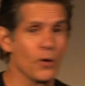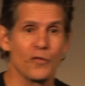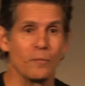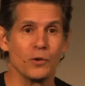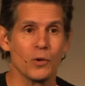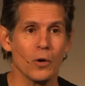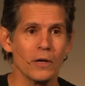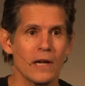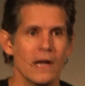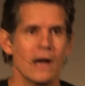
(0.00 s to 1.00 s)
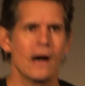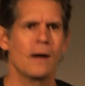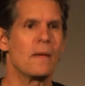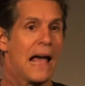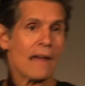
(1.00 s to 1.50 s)
from New York um,
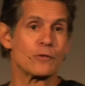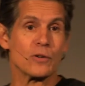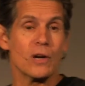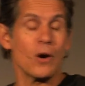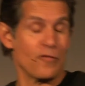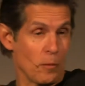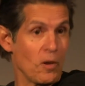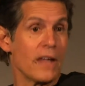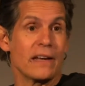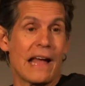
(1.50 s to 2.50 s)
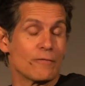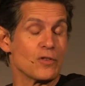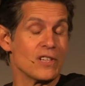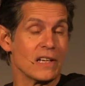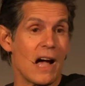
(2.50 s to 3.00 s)
after, or from London after
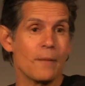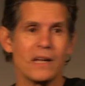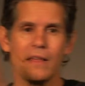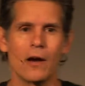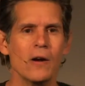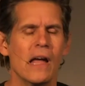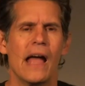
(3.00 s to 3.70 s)
seeing comedy there,